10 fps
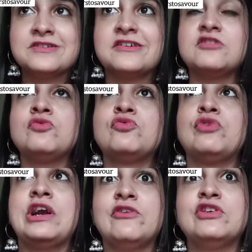It is
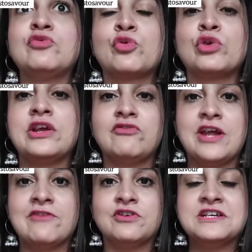filled with fruity
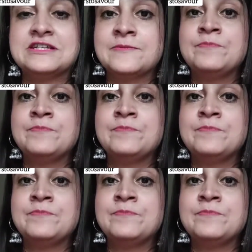flavors,